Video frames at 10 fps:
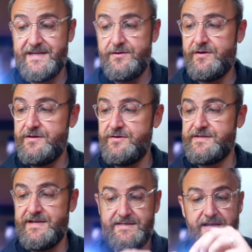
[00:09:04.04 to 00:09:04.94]
that you can use
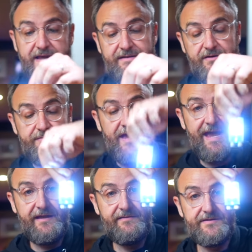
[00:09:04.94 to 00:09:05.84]
it as a light. You can
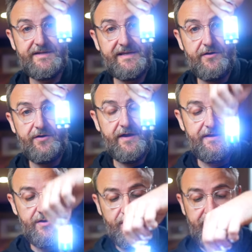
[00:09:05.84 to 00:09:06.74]
hang it, there's a little hook on
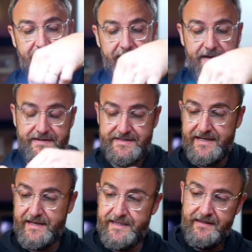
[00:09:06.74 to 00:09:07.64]
it, you can hang it on the
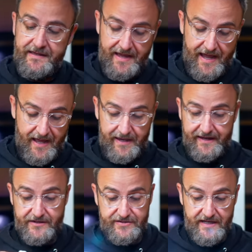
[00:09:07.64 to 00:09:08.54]
ceiling, uh, and it
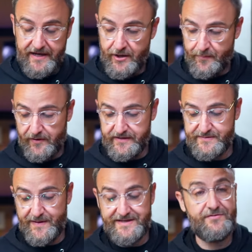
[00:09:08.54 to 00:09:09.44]
can just light up all the
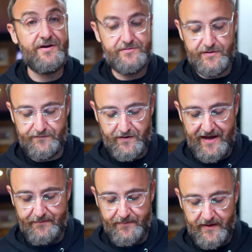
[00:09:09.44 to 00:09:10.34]
space around you if you're
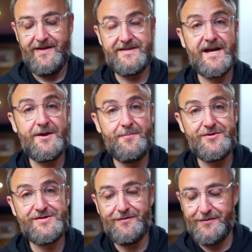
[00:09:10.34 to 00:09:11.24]
camping. It's got a
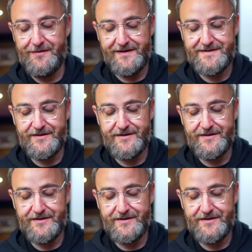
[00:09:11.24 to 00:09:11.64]
bunch of other things